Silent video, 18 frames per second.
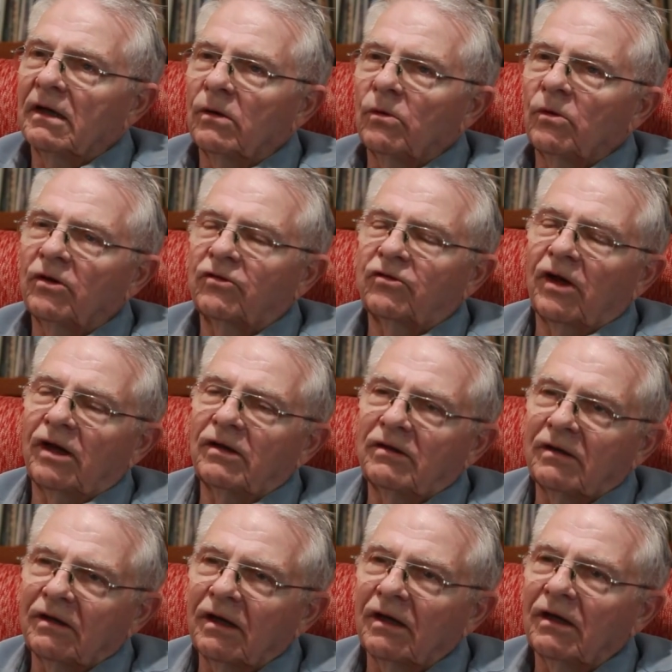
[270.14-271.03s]
which I
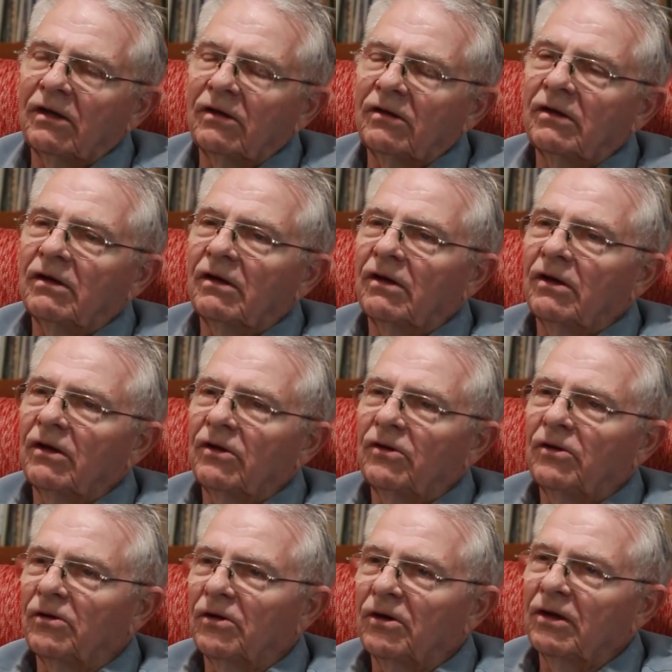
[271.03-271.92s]
did
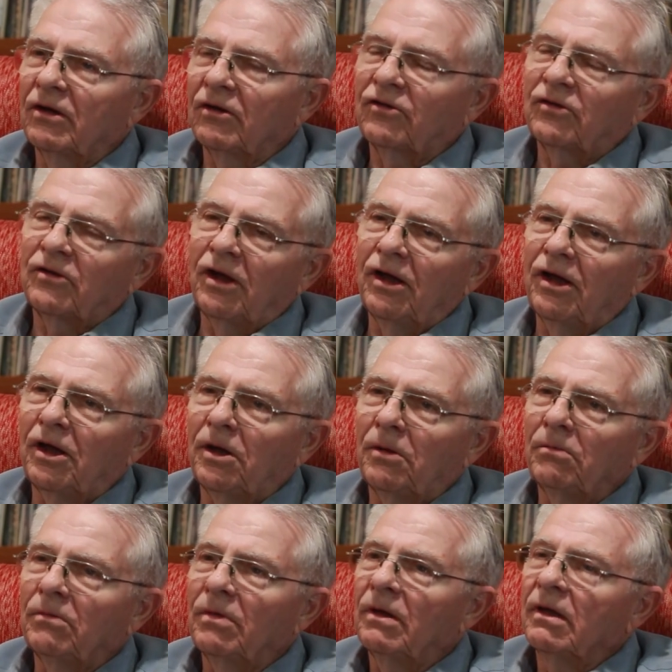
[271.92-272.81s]
under his
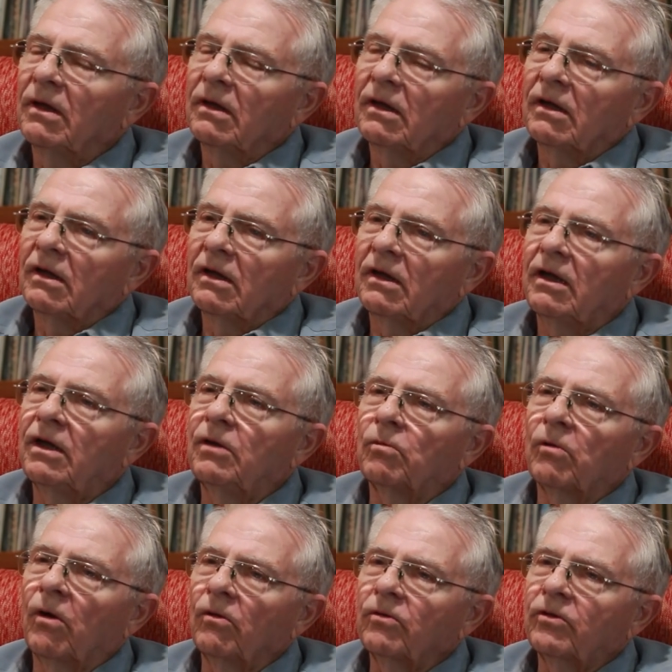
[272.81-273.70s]
name. He
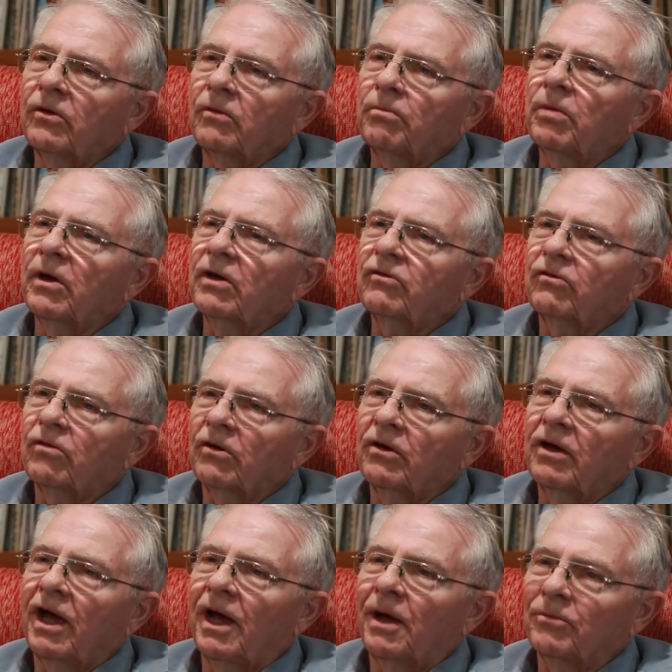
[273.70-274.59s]
wrote the picture
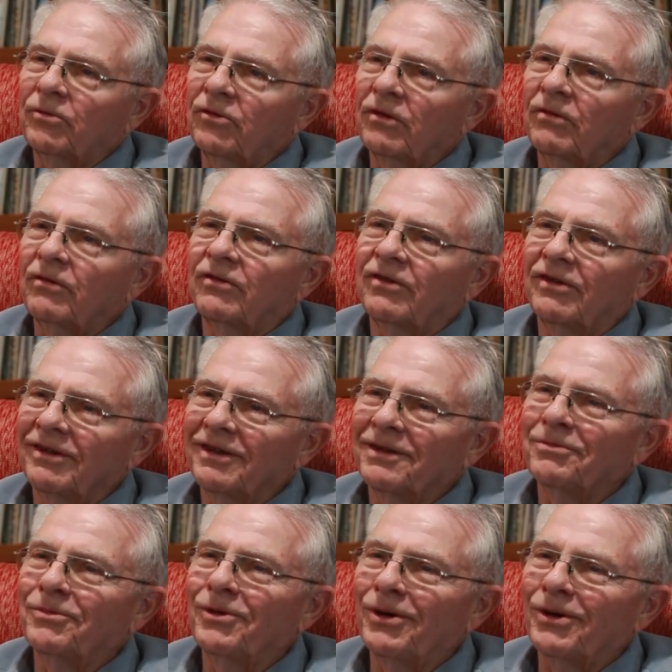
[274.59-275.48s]
captions in
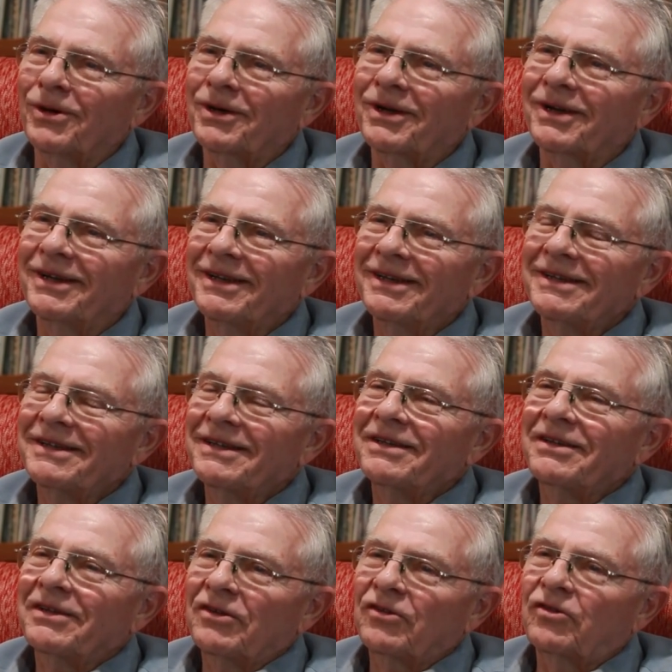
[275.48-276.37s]
the book.
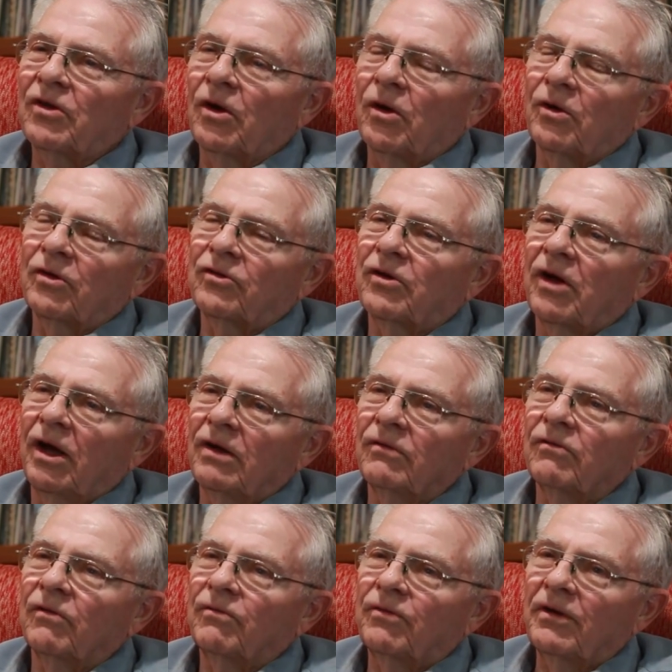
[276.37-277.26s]
So it's kind
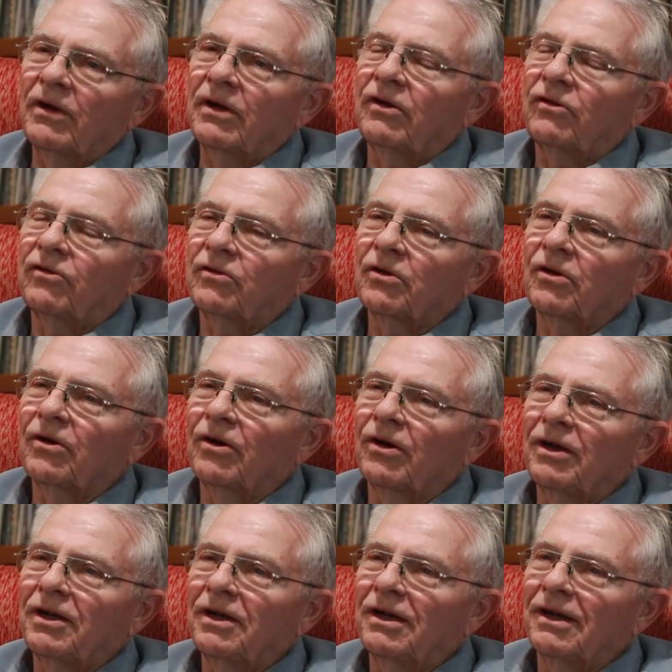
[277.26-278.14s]
of a funny
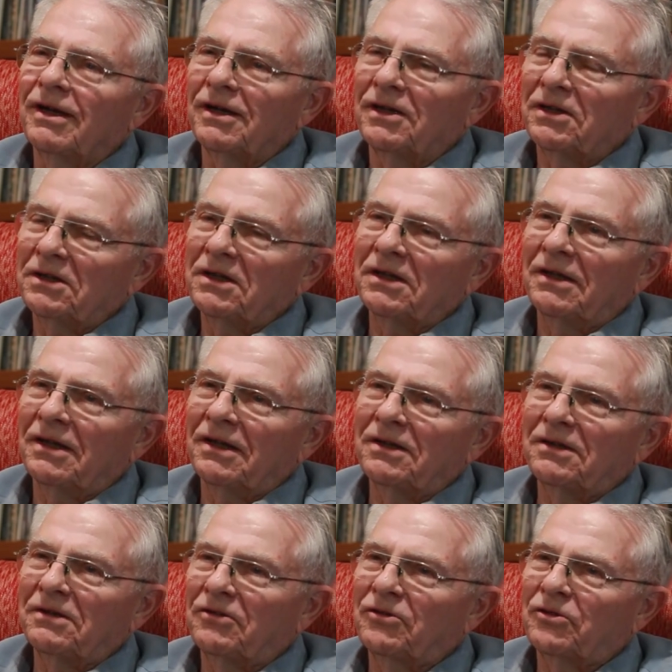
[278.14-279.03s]
story,
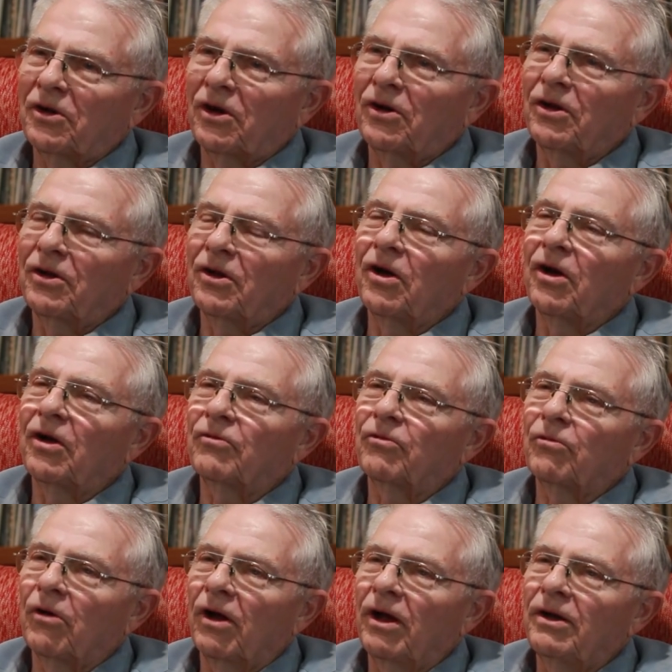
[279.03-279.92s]
that starting
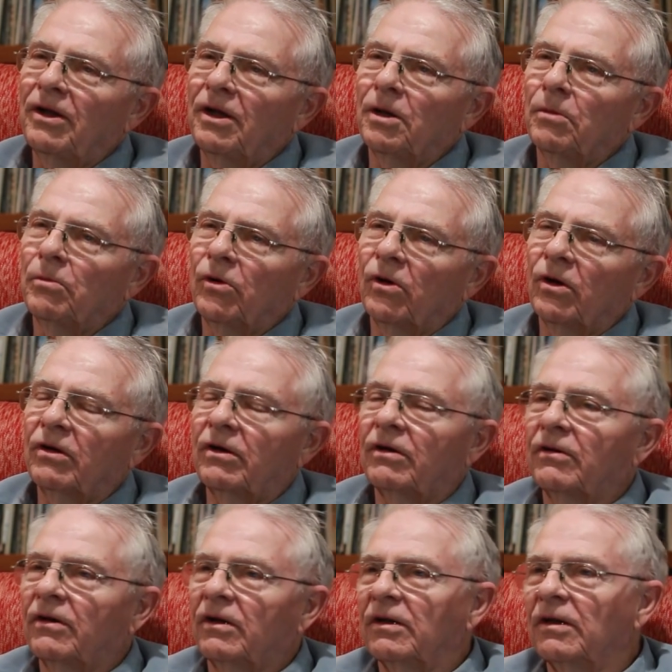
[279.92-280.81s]
off writing a book
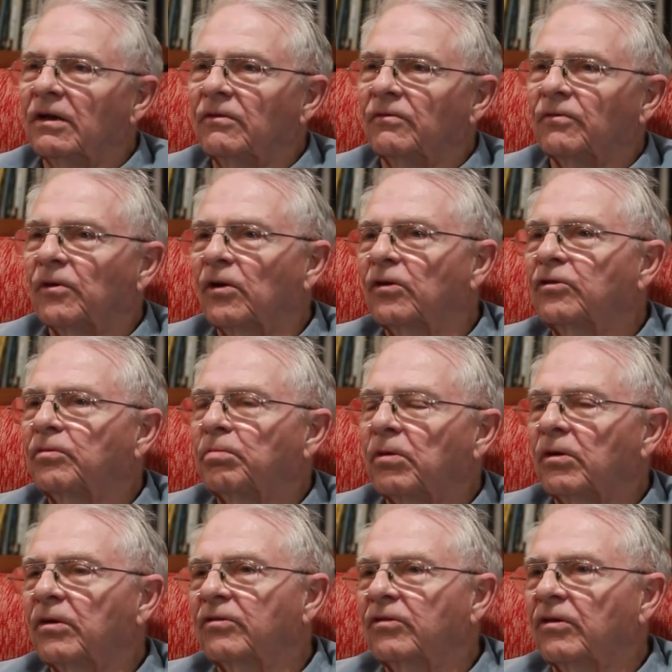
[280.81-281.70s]
in first
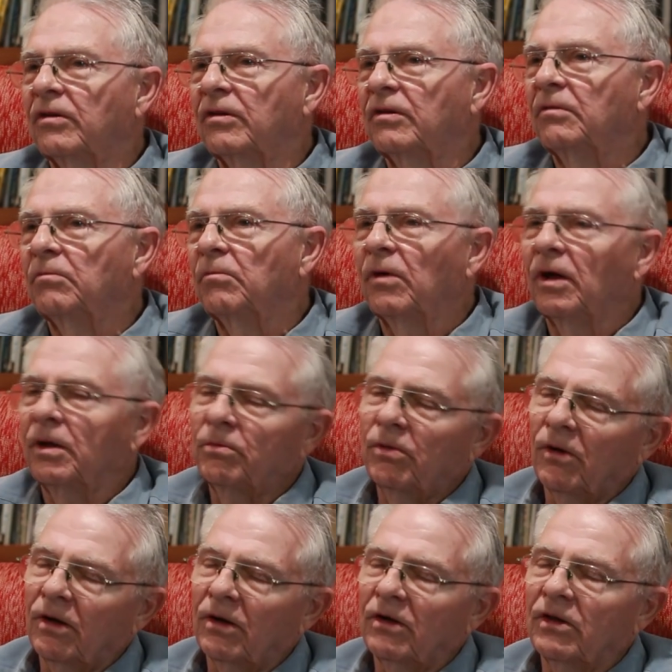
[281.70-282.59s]
person, my
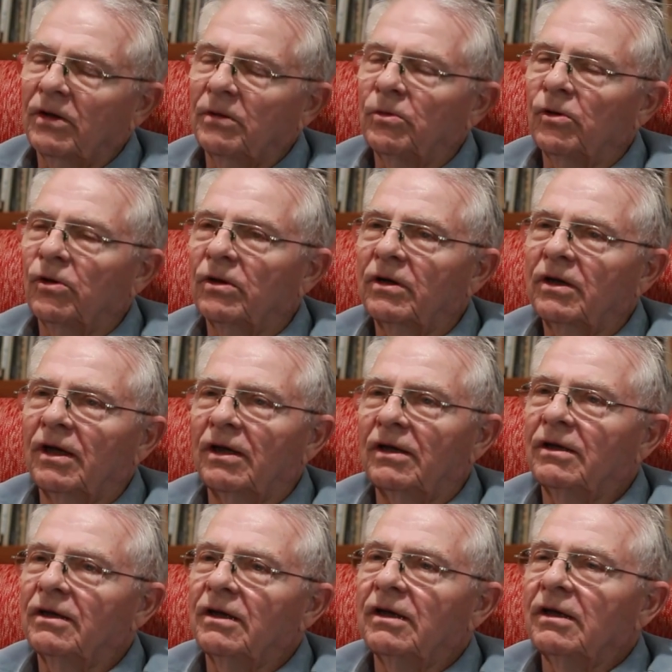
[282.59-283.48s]
part of the book,
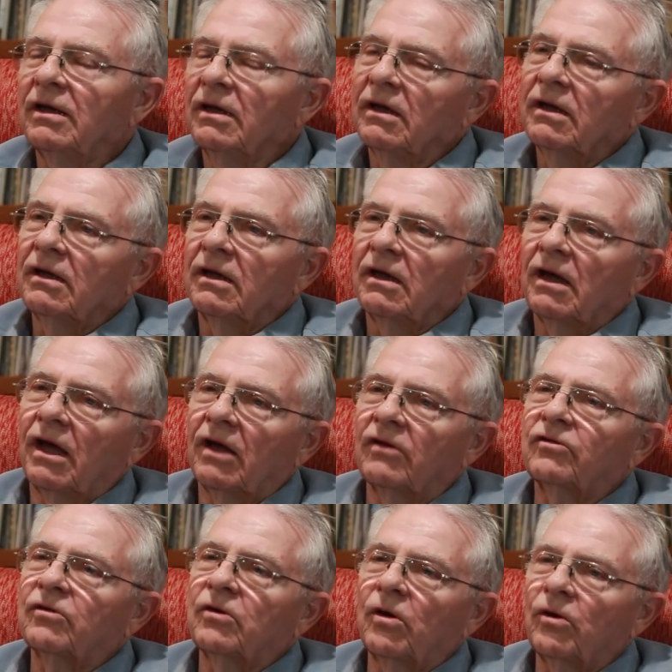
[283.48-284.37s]
and
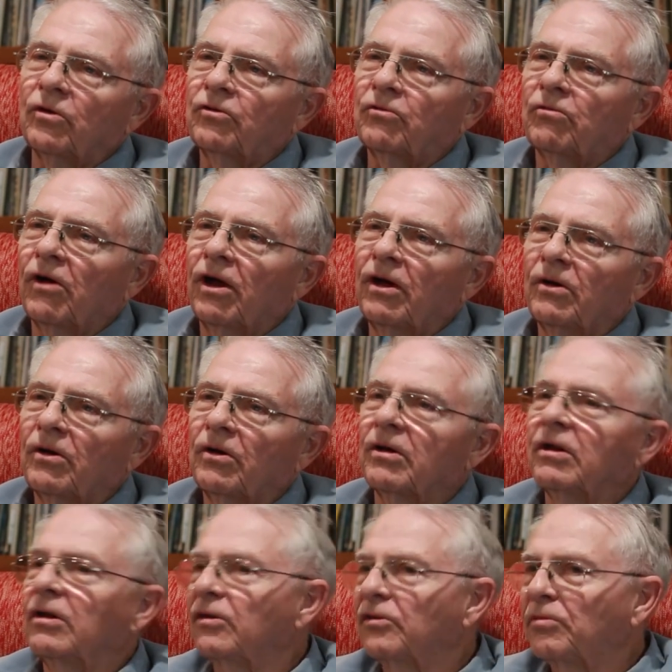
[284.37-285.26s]
as a
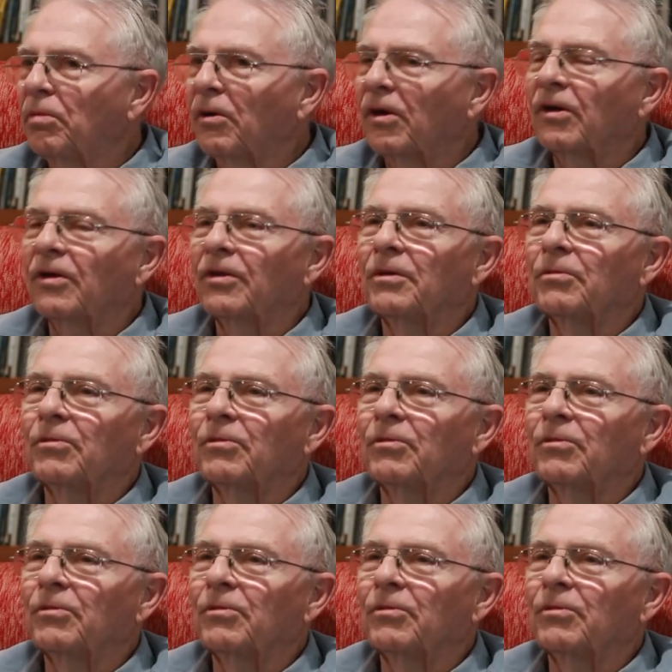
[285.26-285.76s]
ghostwriter, his part of the